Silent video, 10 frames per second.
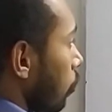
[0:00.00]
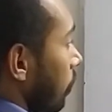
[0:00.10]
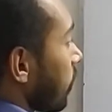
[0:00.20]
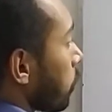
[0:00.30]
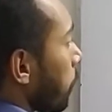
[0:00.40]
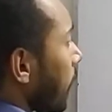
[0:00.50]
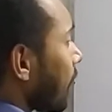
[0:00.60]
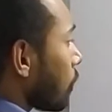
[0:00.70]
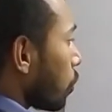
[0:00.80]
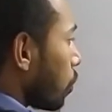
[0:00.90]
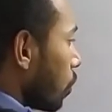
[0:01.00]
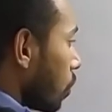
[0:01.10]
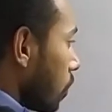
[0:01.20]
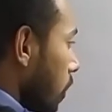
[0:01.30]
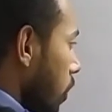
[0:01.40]
with respect
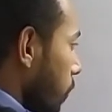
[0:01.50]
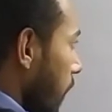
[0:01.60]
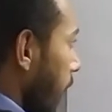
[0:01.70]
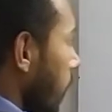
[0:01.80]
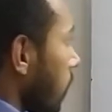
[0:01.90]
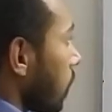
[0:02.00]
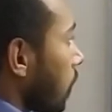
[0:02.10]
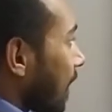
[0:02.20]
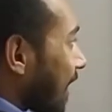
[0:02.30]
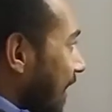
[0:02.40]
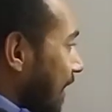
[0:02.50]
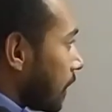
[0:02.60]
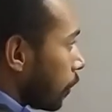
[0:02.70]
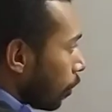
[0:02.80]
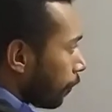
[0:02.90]
to this plate, the
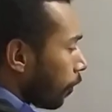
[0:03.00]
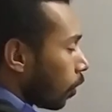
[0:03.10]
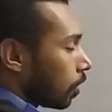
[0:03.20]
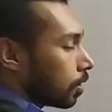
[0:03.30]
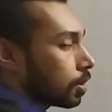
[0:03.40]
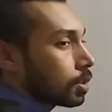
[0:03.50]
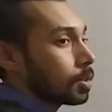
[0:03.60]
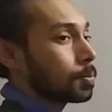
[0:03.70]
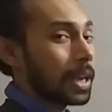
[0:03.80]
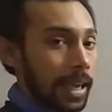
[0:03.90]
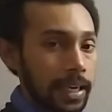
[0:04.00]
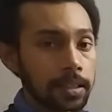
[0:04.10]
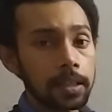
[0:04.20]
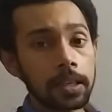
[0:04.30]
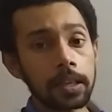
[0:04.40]
0 volt
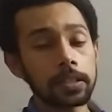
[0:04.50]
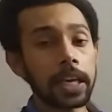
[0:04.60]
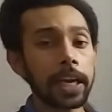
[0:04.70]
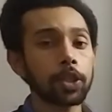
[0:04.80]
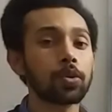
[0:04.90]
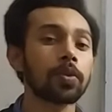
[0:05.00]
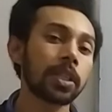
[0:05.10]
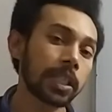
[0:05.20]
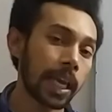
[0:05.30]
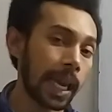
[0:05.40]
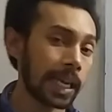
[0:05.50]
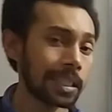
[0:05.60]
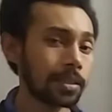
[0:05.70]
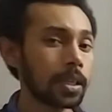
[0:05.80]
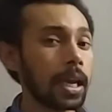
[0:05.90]
plate is actually
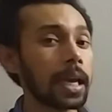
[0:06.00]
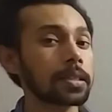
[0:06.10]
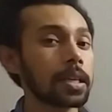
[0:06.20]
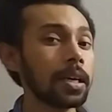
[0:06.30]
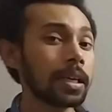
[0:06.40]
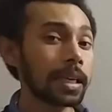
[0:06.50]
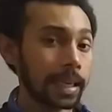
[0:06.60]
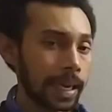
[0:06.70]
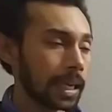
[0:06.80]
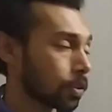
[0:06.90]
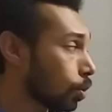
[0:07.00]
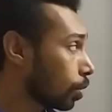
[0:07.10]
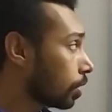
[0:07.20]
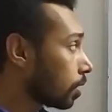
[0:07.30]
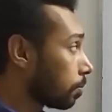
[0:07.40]
acting as a
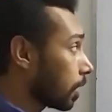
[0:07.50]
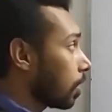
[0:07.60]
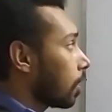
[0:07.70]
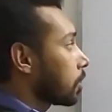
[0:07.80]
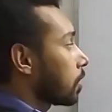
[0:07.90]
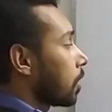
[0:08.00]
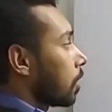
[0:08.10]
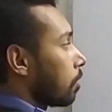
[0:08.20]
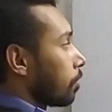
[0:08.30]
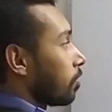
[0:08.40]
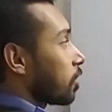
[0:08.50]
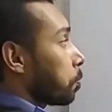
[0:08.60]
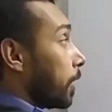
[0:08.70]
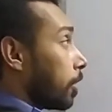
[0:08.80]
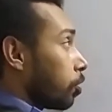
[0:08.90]
cathode, because with
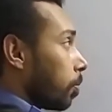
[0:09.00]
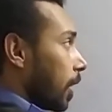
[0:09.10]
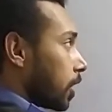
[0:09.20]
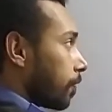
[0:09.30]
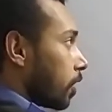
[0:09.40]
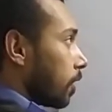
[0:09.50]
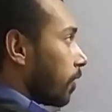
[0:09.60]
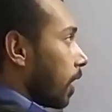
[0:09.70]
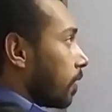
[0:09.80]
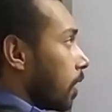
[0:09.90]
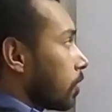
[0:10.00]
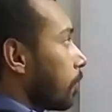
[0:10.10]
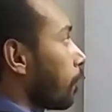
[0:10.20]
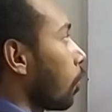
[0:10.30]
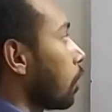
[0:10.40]
respect to plus
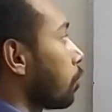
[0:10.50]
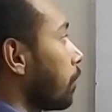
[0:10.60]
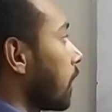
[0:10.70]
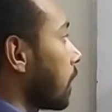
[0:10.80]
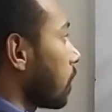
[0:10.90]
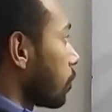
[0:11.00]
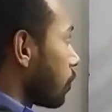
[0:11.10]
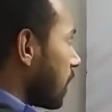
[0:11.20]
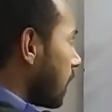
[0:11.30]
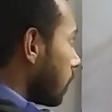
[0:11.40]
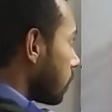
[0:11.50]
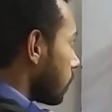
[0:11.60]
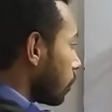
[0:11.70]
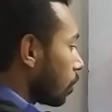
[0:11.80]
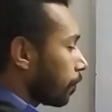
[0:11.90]
45,000 volt we can consider
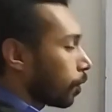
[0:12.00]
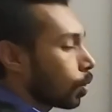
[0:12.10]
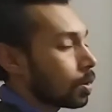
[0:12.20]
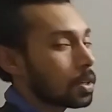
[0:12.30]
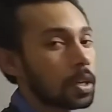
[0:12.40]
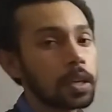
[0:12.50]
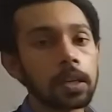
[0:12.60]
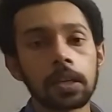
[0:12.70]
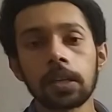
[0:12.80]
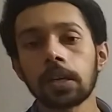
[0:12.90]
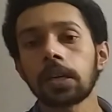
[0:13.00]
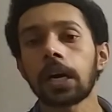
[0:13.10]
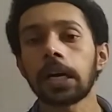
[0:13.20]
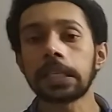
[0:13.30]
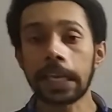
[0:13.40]
0 volt
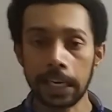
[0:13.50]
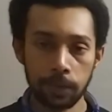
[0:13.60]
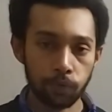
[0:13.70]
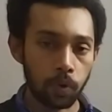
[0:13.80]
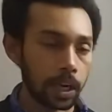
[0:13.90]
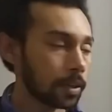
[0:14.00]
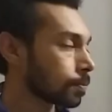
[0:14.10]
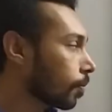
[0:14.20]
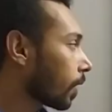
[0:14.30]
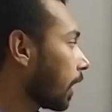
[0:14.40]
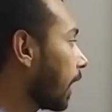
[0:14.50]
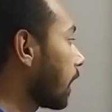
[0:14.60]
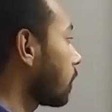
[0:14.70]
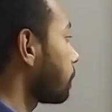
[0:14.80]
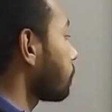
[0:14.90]
a negative one,
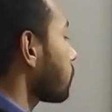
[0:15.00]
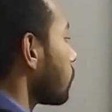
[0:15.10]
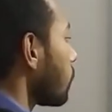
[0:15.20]
and